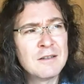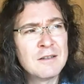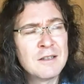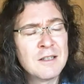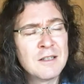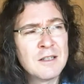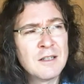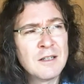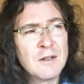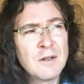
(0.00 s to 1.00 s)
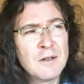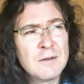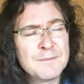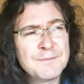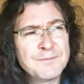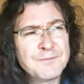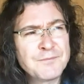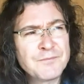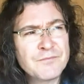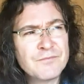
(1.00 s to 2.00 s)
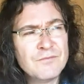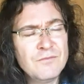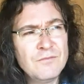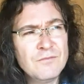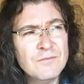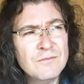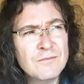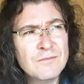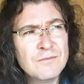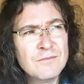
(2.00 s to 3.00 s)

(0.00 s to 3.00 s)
Nothing is said.